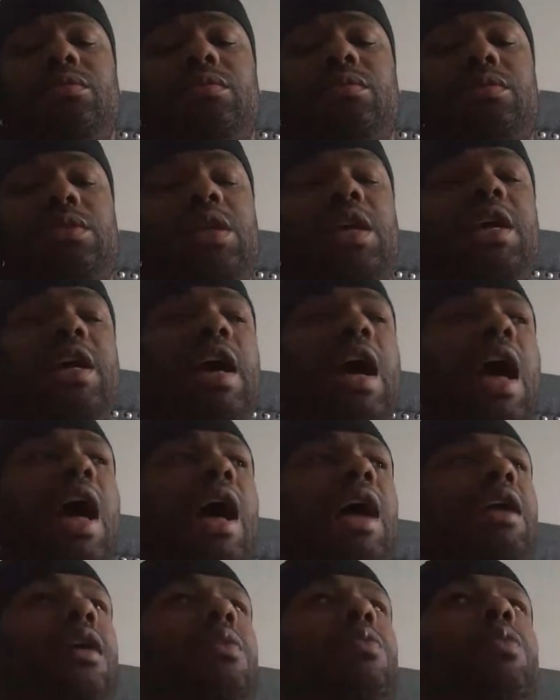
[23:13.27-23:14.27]
Yeah, I
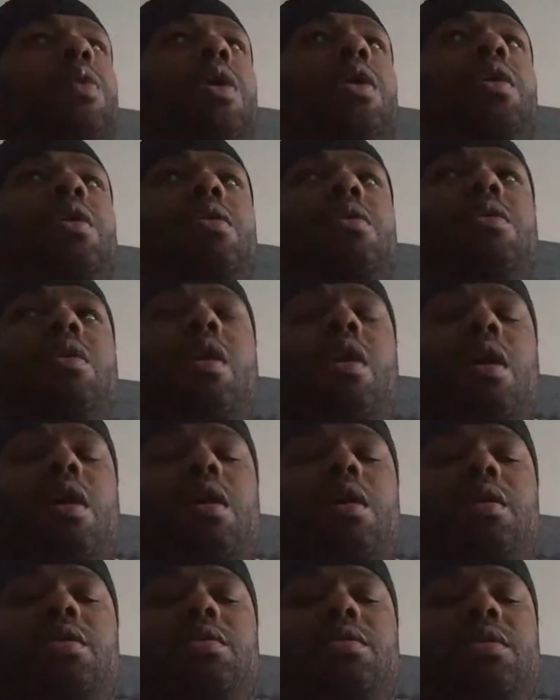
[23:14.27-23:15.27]
can work on
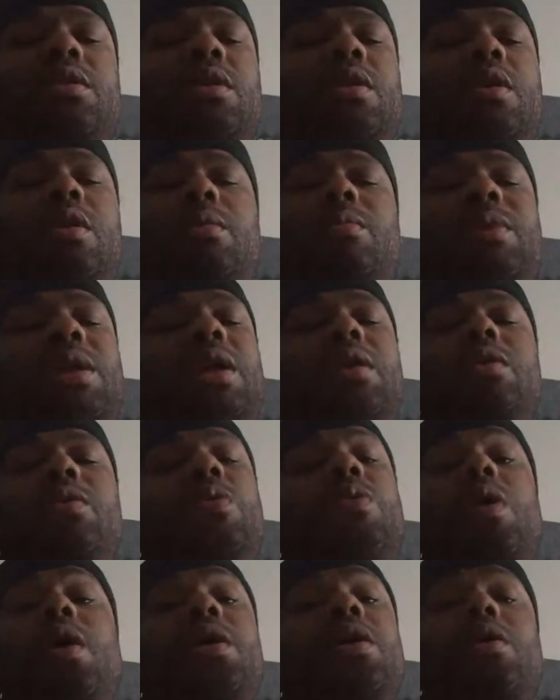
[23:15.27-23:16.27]
cars, but I don't
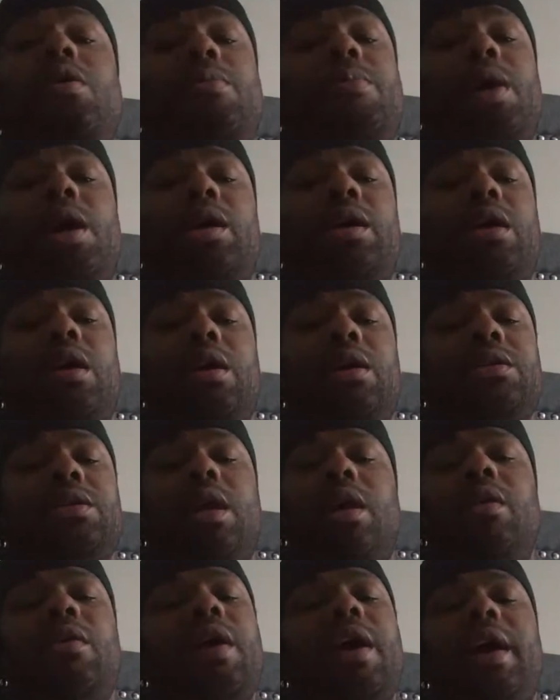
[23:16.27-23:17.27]
work on my cars.
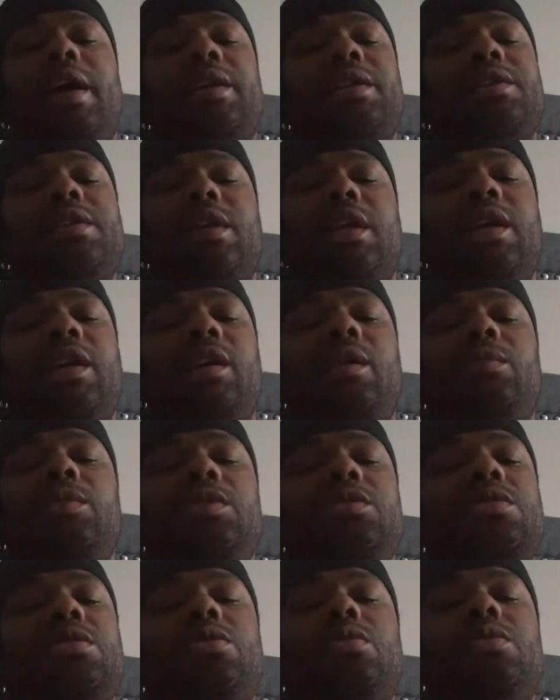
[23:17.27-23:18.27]
I don't have the time, the
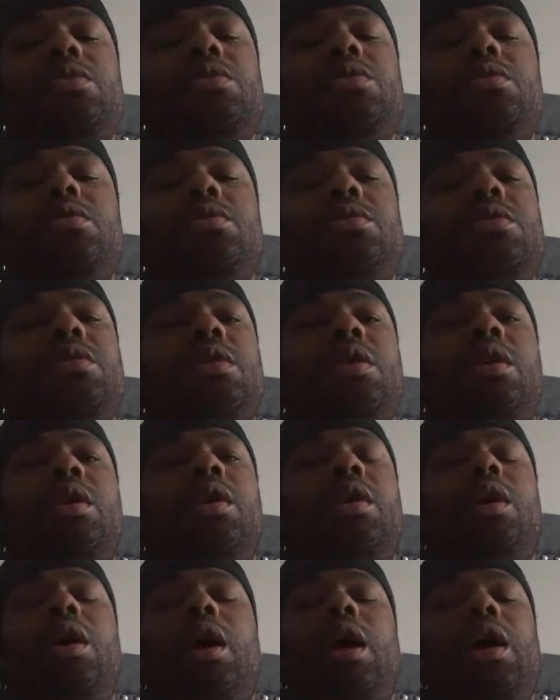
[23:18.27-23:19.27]
tools.
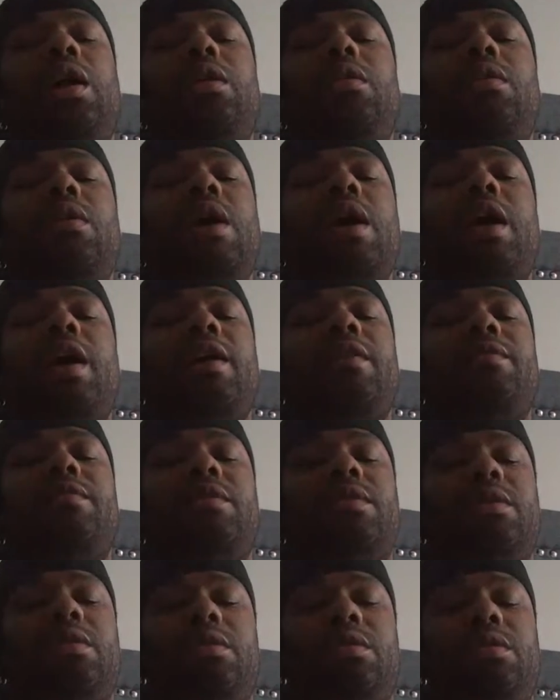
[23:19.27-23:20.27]
I don't have
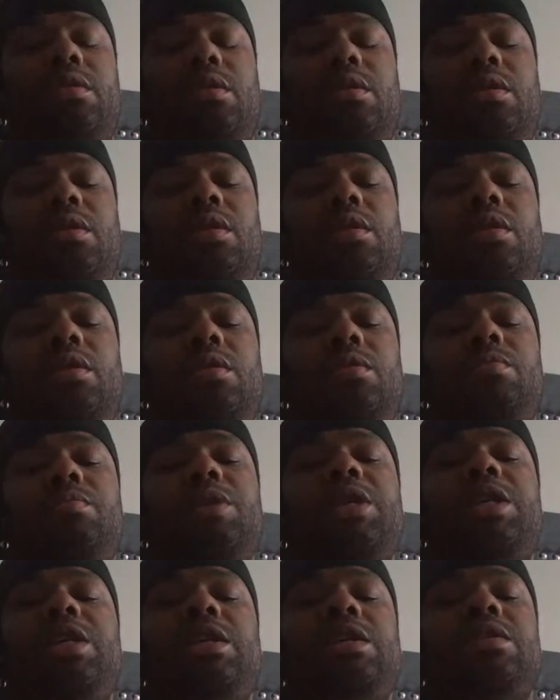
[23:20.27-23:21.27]
the
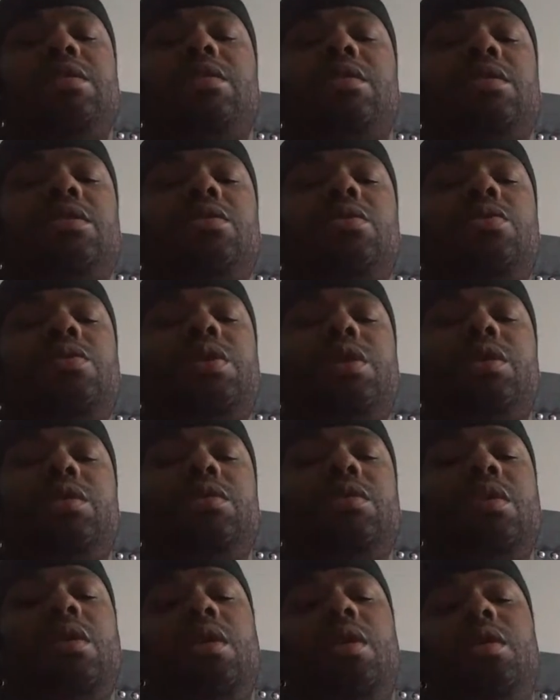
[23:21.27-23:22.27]
means to do it.
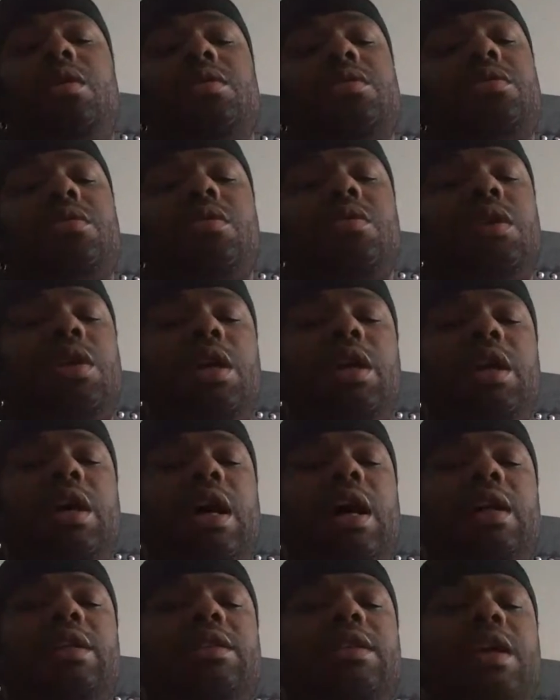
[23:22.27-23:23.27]
So yeah,
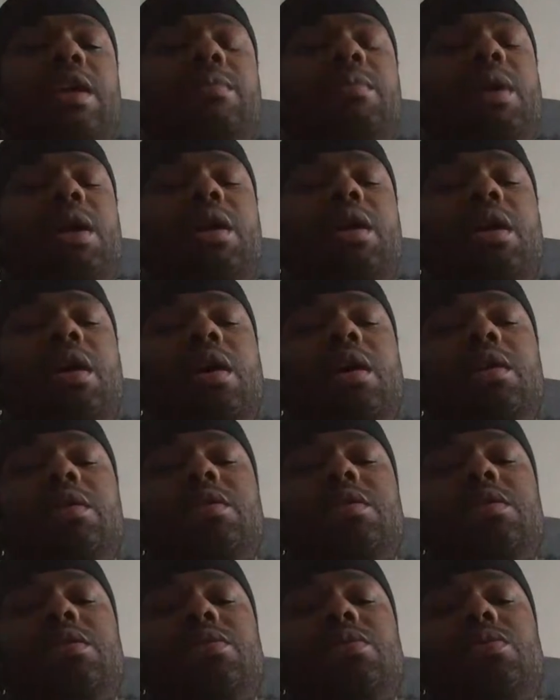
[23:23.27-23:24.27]
I take my
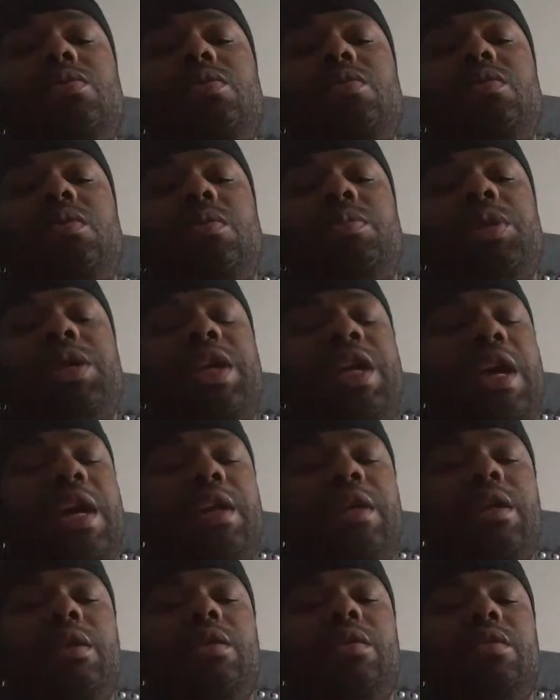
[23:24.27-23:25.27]
cars to a mechanic,